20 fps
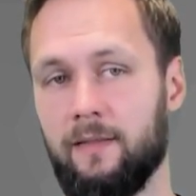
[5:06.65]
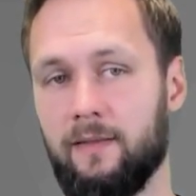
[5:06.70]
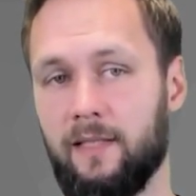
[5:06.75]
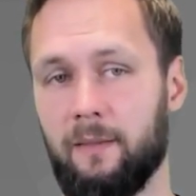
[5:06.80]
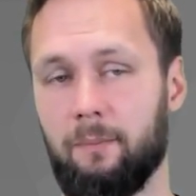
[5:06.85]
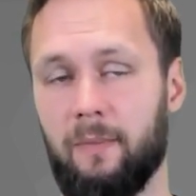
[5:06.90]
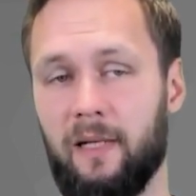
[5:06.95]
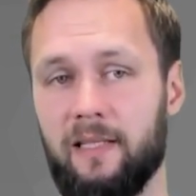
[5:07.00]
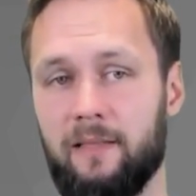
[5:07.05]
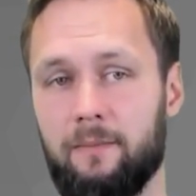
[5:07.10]

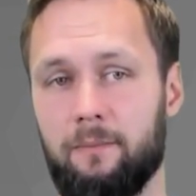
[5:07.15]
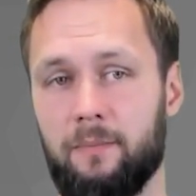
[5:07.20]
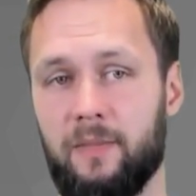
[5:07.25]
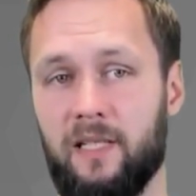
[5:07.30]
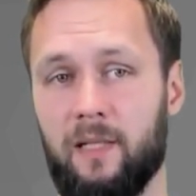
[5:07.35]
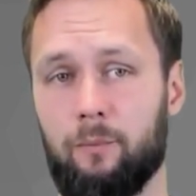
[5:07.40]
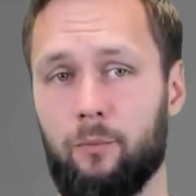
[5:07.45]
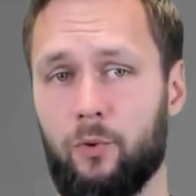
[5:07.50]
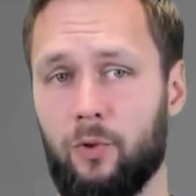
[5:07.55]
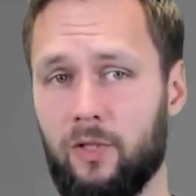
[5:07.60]
That might
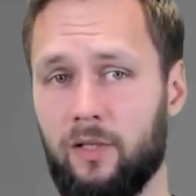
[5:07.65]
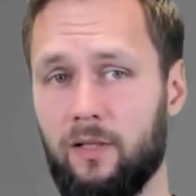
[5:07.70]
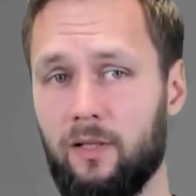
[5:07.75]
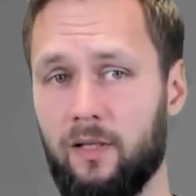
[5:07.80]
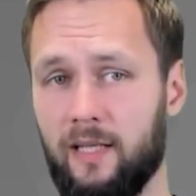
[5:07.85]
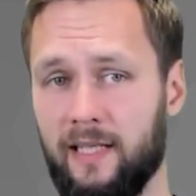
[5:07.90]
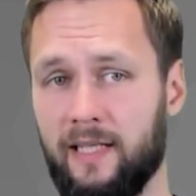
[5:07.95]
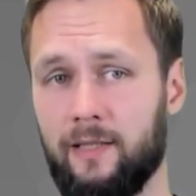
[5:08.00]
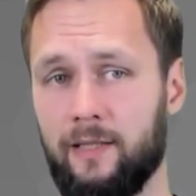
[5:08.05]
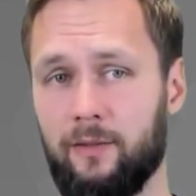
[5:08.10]
become more
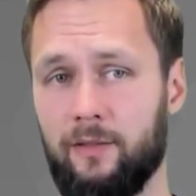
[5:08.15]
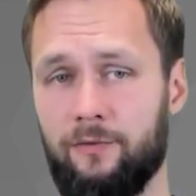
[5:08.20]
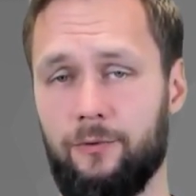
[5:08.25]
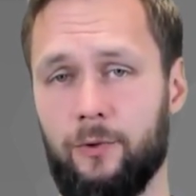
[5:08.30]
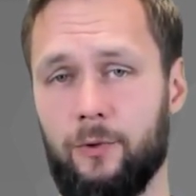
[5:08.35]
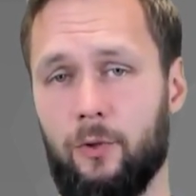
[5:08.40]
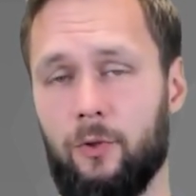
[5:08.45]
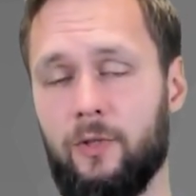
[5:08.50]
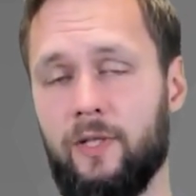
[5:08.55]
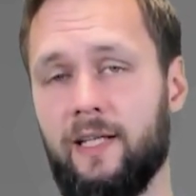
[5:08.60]
clear if
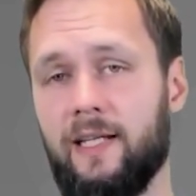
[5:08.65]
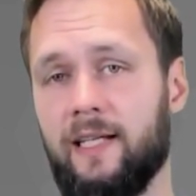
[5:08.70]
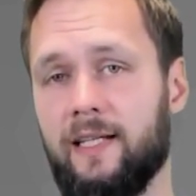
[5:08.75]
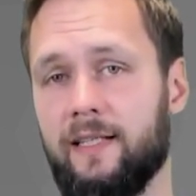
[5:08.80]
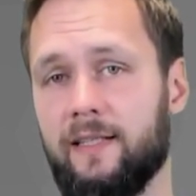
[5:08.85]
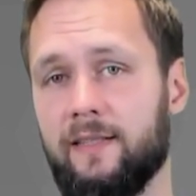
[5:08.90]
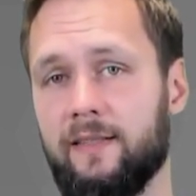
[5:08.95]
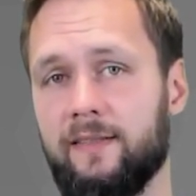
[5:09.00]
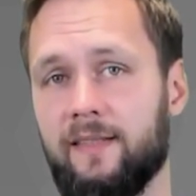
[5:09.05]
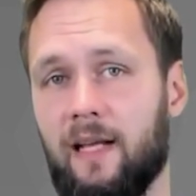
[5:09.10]
you're looking at an
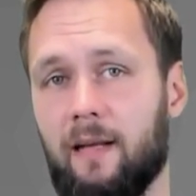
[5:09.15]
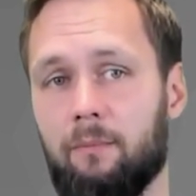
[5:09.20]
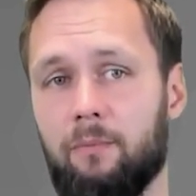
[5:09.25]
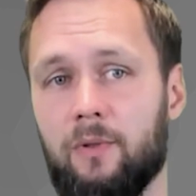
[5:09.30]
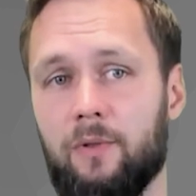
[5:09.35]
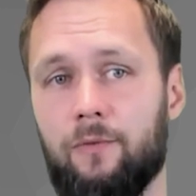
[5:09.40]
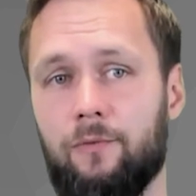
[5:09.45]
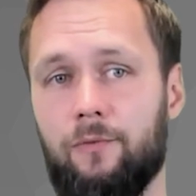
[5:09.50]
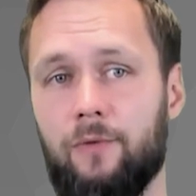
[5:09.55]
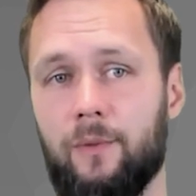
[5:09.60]

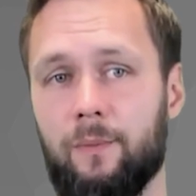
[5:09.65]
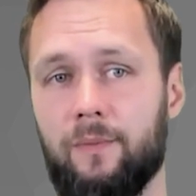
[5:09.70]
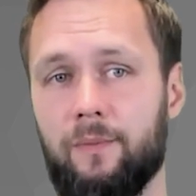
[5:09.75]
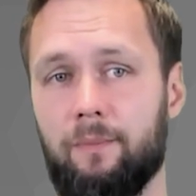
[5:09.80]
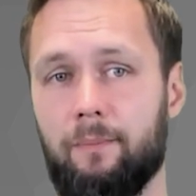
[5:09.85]
example from